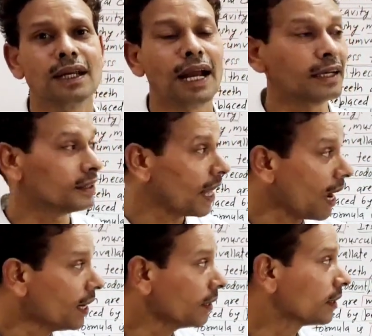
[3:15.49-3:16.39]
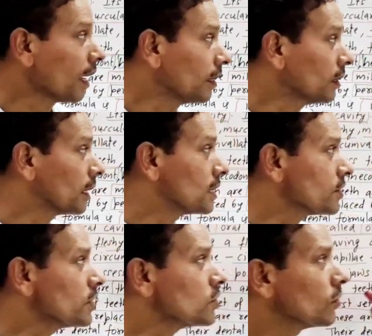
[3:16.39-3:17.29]
and that tongue
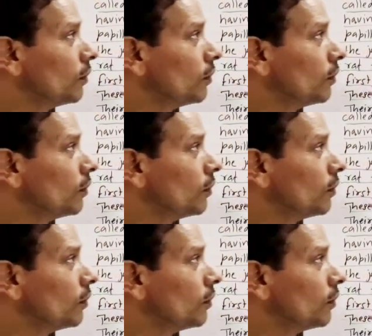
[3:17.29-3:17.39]
consists